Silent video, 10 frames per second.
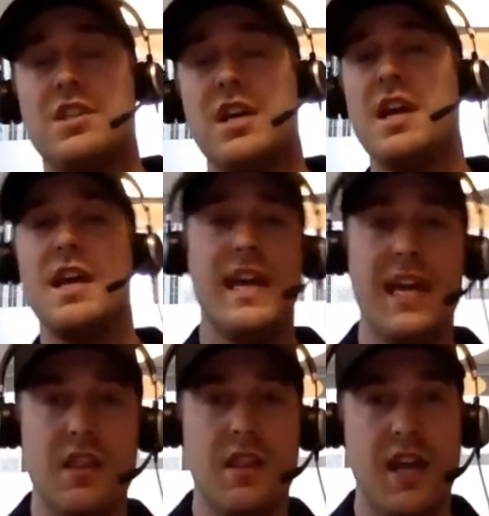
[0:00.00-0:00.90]
the
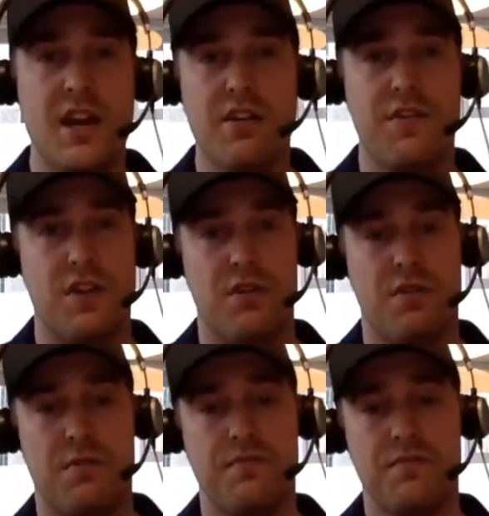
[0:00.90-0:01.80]
photos in the
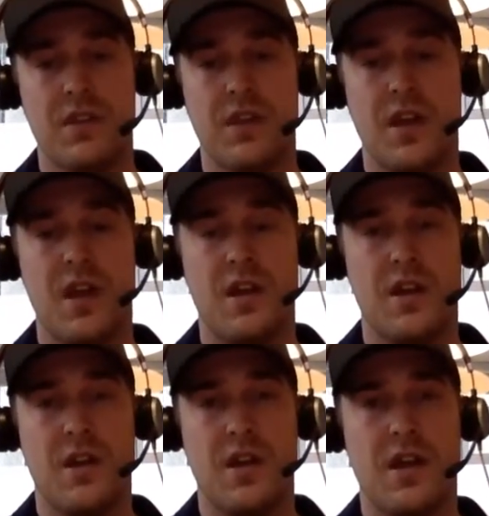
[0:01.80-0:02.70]
interview.
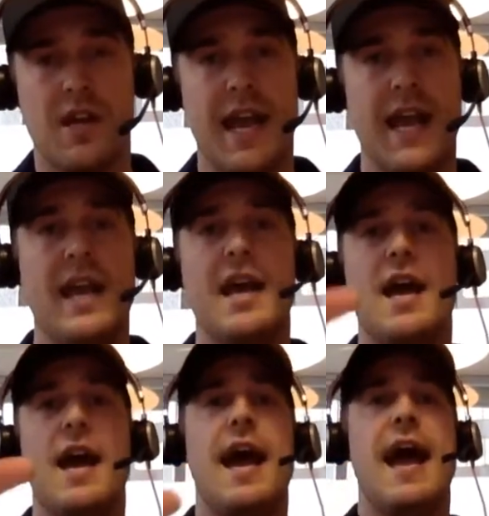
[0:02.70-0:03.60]
Okay.
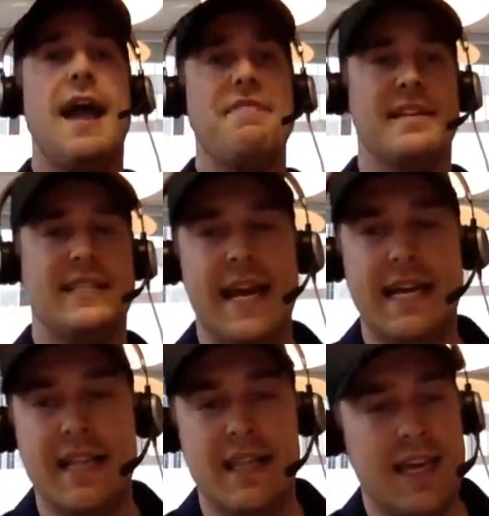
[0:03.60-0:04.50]
And the
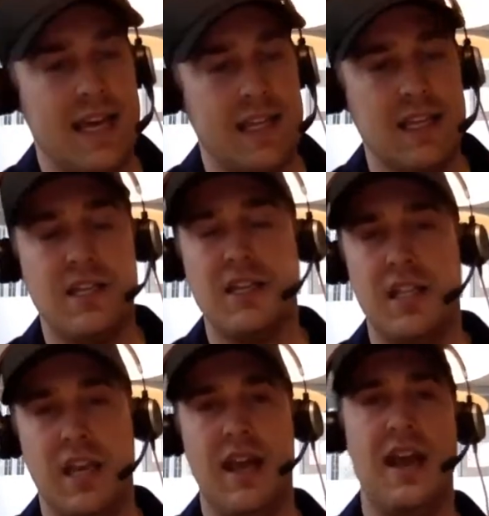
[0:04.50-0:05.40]
second thing, and this is
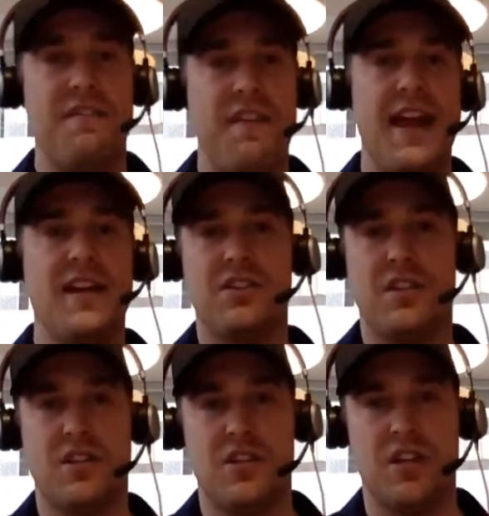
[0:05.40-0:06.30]
the advanced
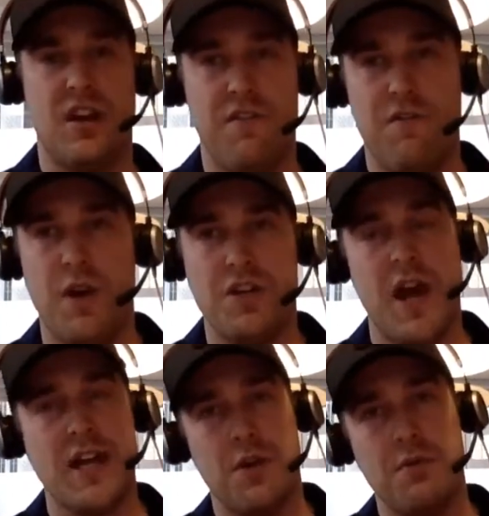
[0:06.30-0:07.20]
stuff, which I
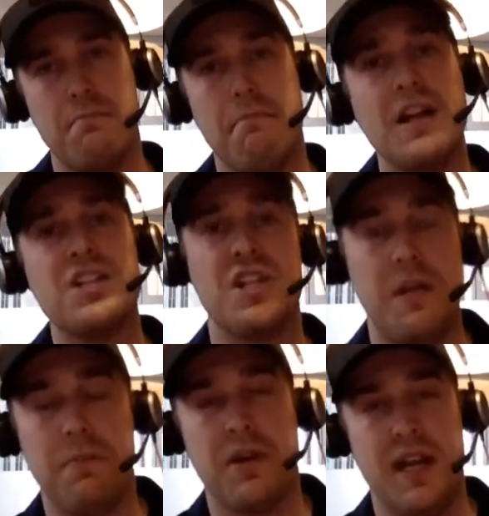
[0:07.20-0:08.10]
go much
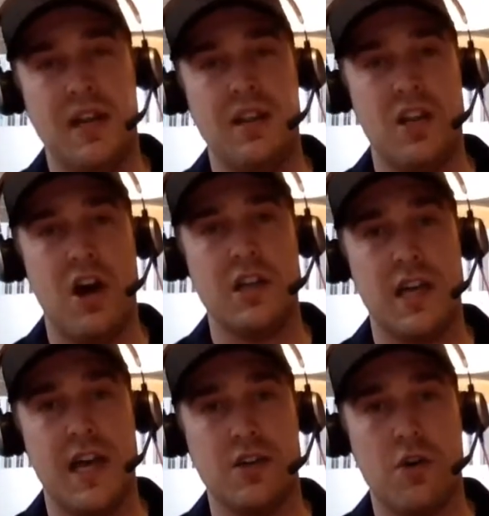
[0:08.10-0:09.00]
deeper in in the
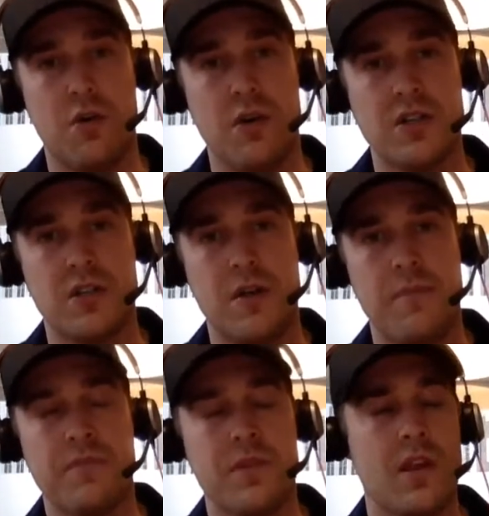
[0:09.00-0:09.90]
online course,
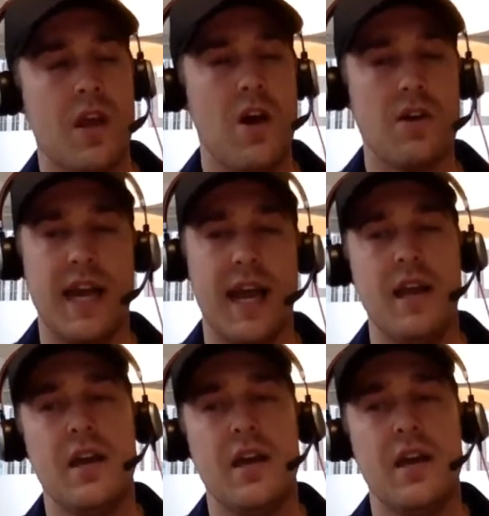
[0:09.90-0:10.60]
Okay?